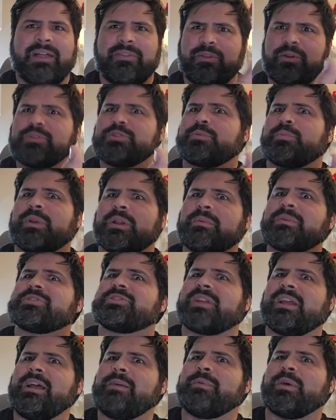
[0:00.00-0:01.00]
Those are pretty much
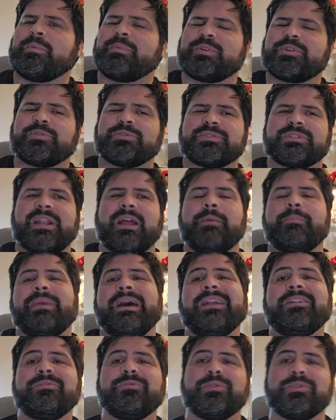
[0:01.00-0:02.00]
the combat patrols. Now
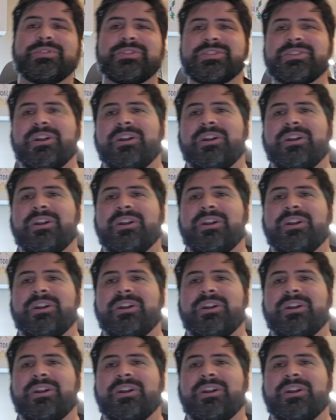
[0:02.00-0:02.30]
battle forces